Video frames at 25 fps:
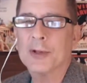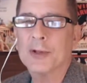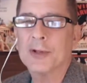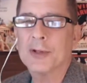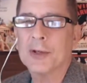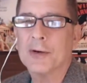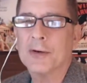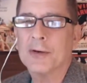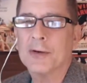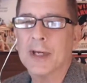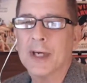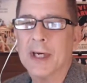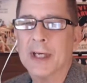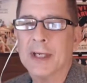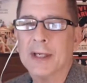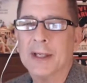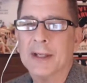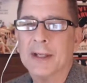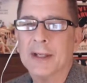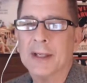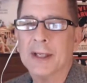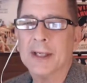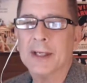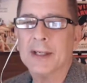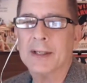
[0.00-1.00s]
so
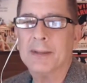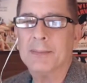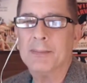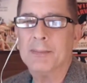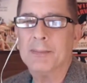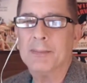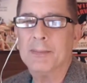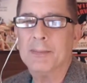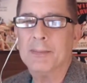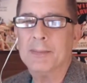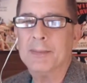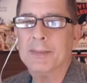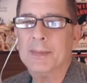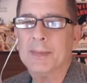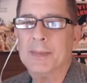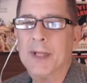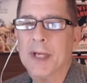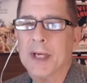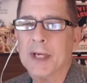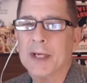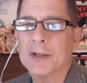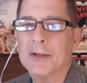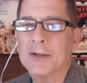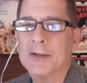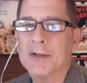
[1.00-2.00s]
than
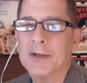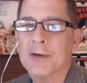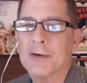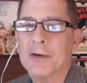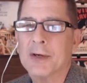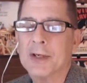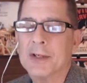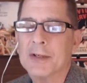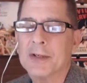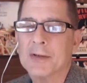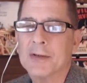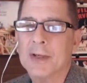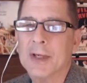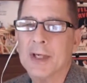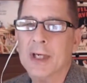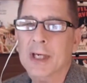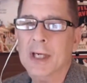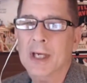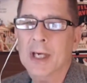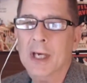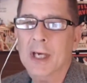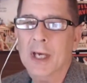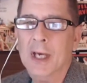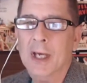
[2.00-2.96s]
taken seriously.